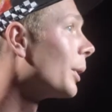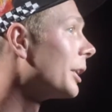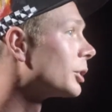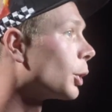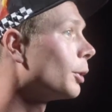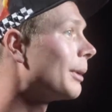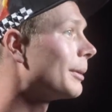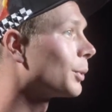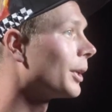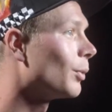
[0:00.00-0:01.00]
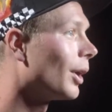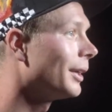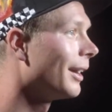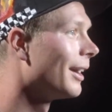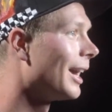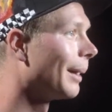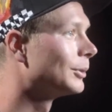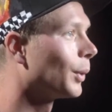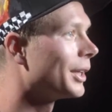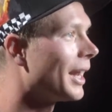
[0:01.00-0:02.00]
years old, maybe 21. I'm
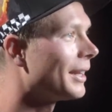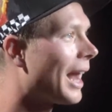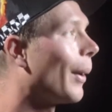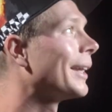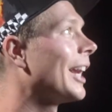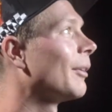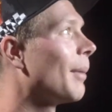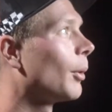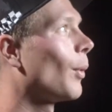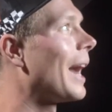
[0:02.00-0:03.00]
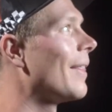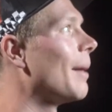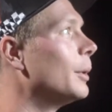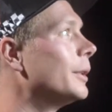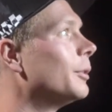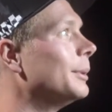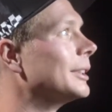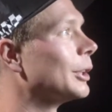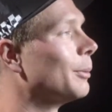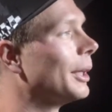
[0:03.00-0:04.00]
28 now. I can't remember why that moved me
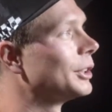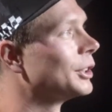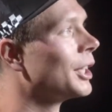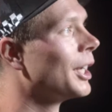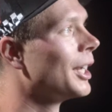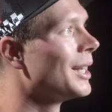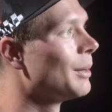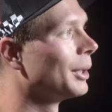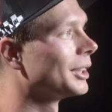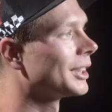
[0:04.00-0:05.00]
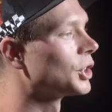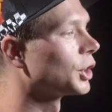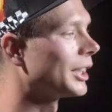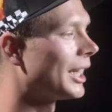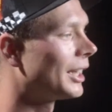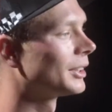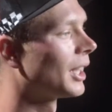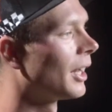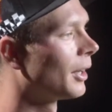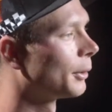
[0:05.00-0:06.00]
so much, but essentially his
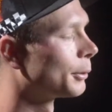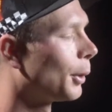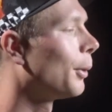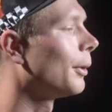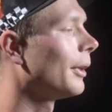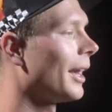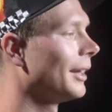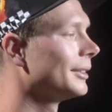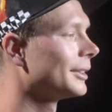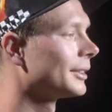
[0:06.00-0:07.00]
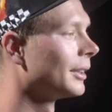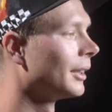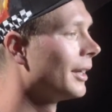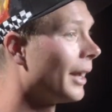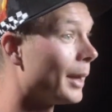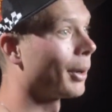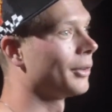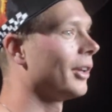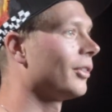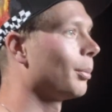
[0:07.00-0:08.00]
role as a
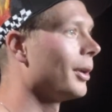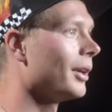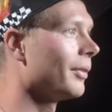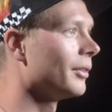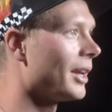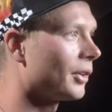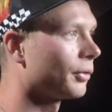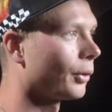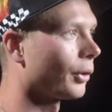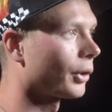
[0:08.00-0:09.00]
participant in the dance floor